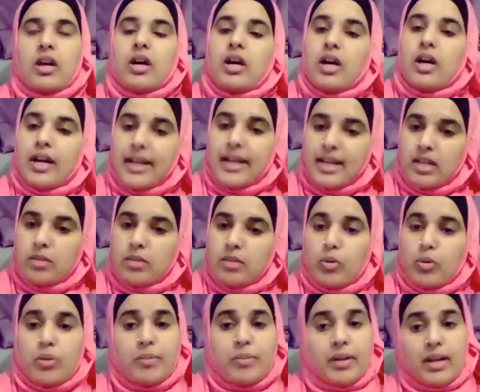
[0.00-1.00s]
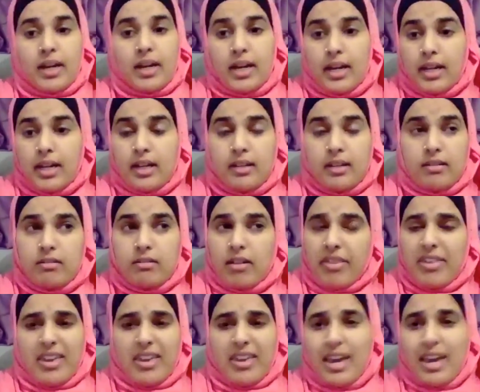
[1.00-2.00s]
I had an appointment at, I
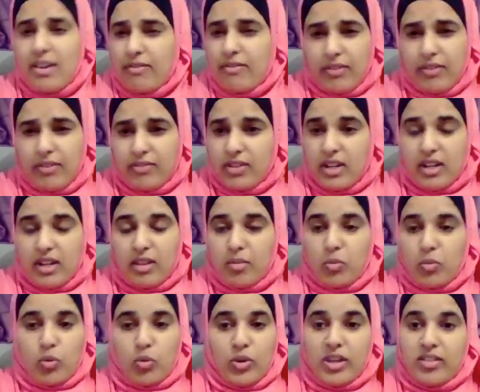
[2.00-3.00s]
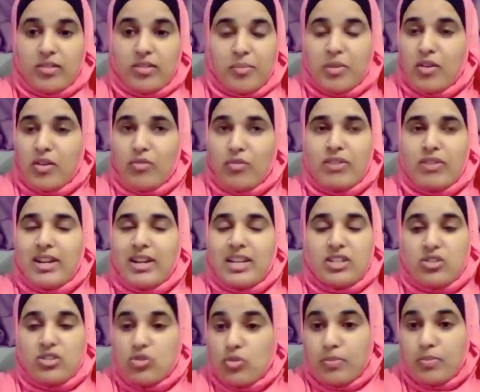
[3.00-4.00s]
think, 8:15 in the morning, something really
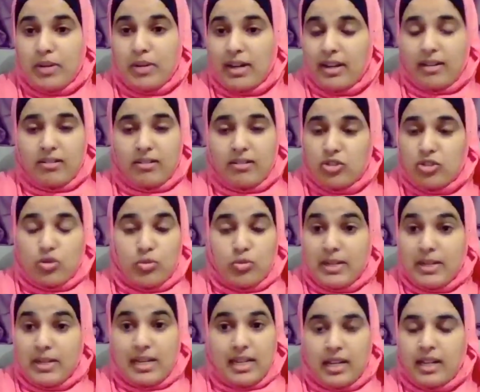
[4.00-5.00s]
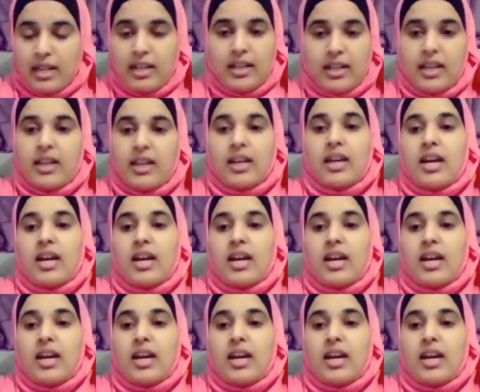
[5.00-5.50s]
stupidly early,